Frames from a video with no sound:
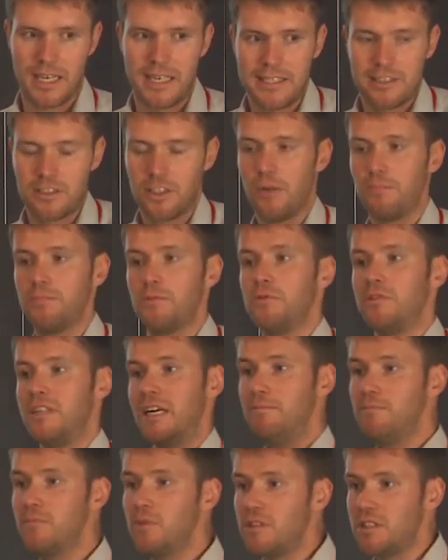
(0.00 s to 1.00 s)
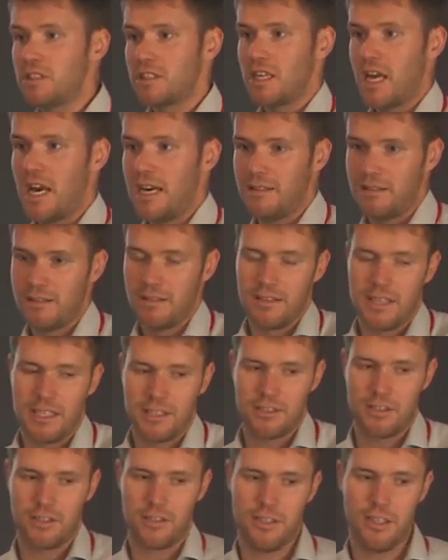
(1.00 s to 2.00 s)
And it's up to them to decide
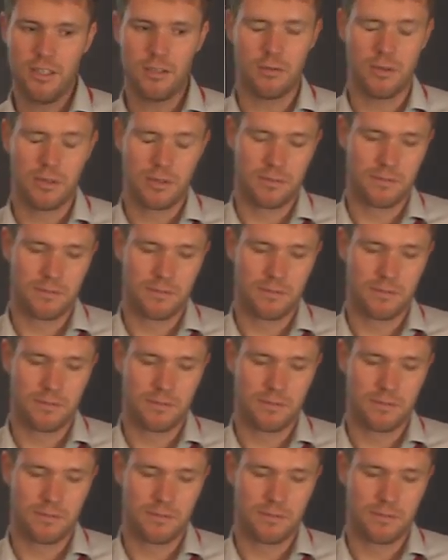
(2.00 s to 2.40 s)
yes or no.